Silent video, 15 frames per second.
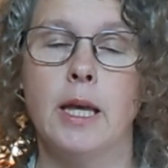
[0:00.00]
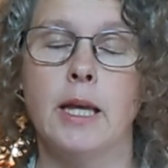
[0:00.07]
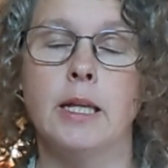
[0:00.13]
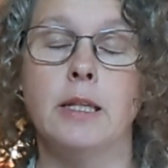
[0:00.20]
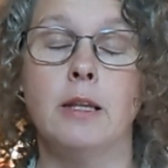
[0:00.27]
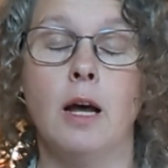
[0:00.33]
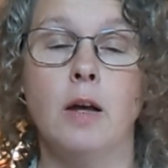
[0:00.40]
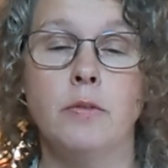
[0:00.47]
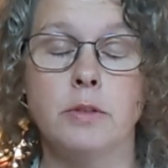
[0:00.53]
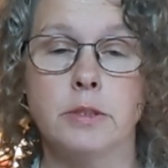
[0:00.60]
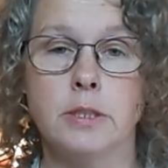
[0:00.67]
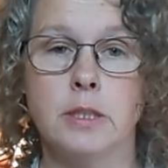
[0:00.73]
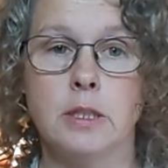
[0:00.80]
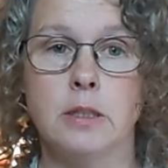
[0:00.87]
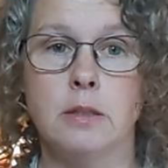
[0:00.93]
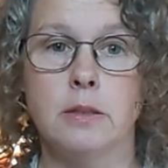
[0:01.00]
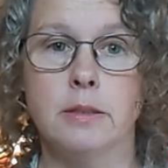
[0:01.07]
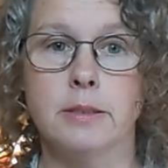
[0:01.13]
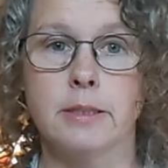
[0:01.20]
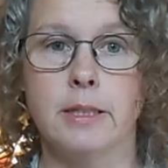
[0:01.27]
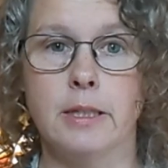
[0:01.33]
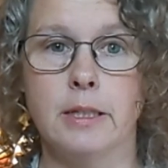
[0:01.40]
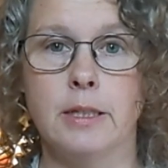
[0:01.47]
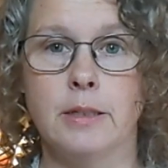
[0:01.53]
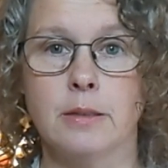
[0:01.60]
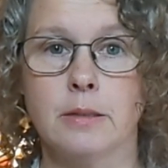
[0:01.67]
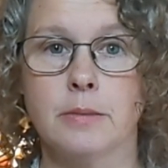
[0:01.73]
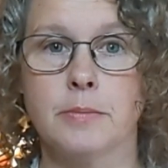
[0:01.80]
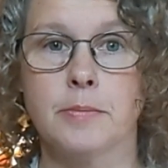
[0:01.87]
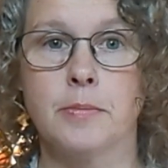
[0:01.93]
And novelty is key.
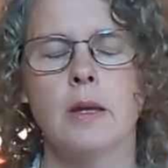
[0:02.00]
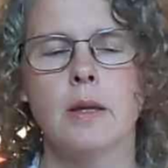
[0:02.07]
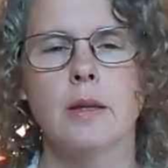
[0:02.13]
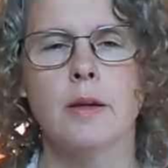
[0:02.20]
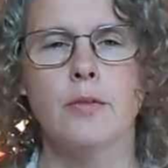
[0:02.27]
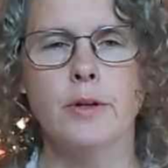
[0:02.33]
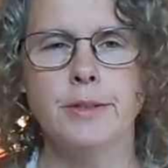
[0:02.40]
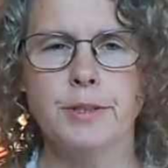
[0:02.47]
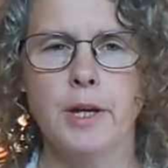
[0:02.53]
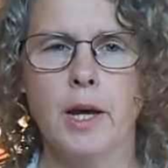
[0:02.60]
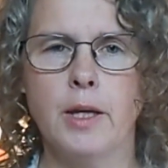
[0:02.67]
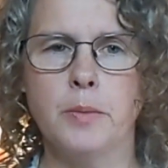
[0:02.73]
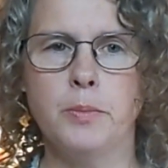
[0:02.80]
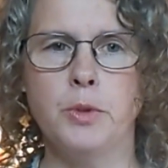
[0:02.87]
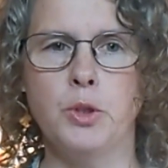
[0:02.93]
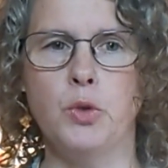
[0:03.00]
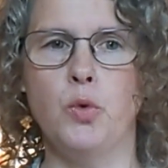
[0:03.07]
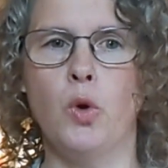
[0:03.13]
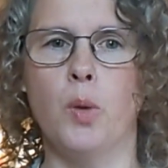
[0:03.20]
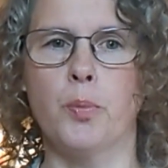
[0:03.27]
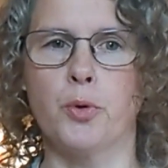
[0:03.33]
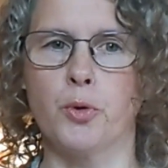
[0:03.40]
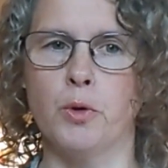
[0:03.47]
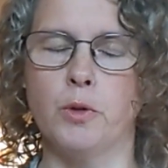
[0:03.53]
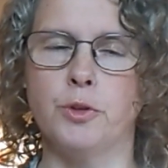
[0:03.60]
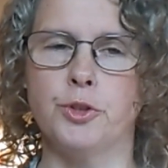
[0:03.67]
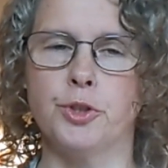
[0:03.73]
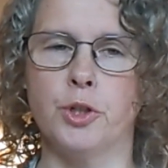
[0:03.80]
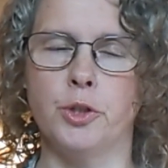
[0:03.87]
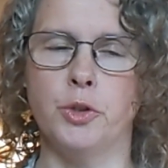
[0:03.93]
Every time you
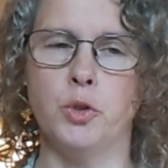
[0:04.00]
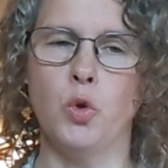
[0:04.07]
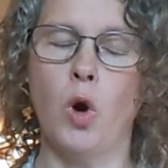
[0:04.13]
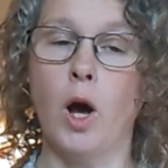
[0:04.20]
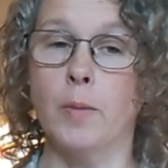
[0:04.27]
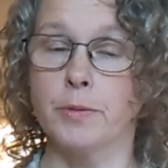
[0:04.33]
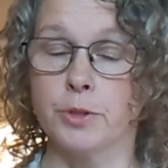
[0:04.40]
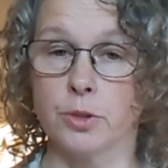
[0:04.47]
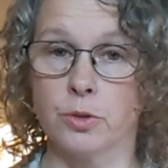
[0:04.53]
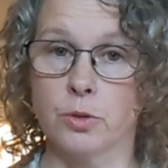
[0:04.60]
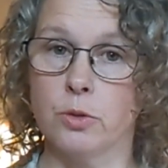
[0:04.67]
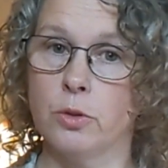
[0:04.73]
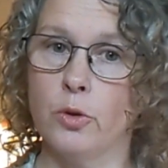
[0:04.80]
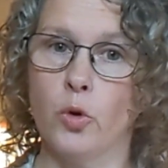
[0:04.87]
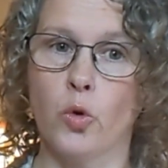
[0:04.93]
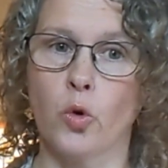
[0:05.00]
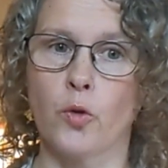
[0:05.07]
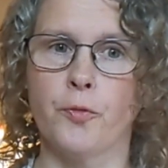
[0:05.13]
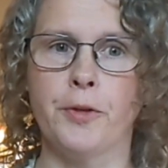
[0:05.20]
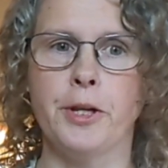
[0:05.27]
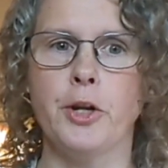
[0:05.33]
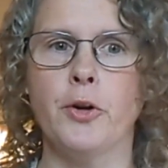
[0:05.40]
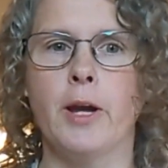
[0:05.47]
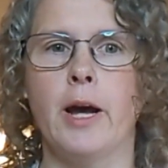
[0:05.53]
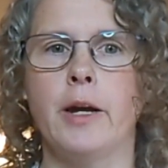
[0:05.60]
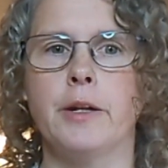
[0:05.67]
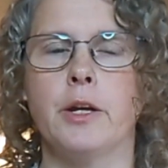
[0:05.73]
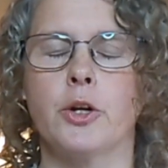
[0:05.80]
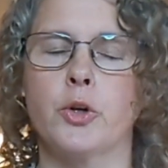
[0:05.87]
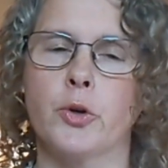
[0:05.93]
approach a new obstacle or figure
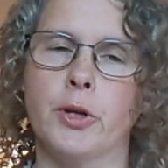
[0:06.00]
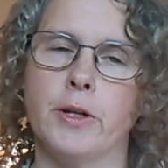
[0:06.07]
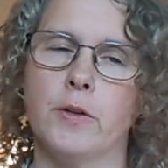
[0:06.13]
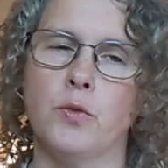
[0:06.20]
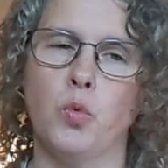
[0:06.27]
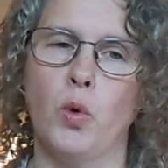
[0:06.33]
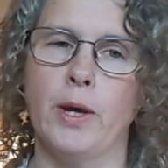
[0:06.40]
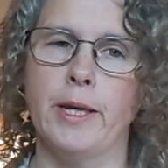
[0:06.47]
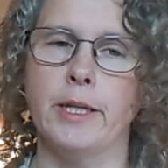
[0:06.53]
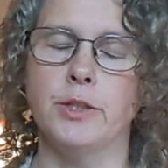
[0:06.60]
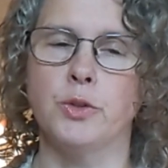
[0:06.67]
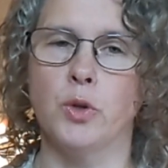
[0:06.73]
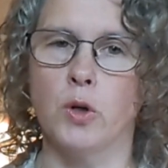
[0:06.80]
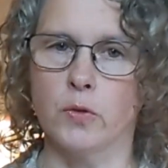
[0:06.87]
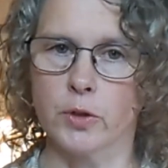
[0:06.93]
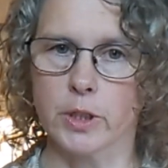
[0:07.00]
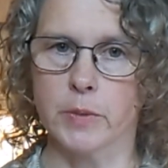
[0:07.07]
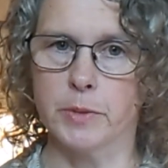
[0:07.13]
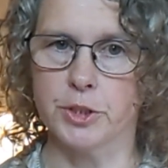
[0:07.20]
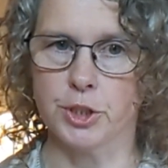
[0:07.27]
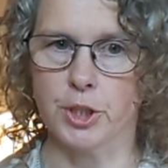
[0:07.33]
out a creative way to overcome a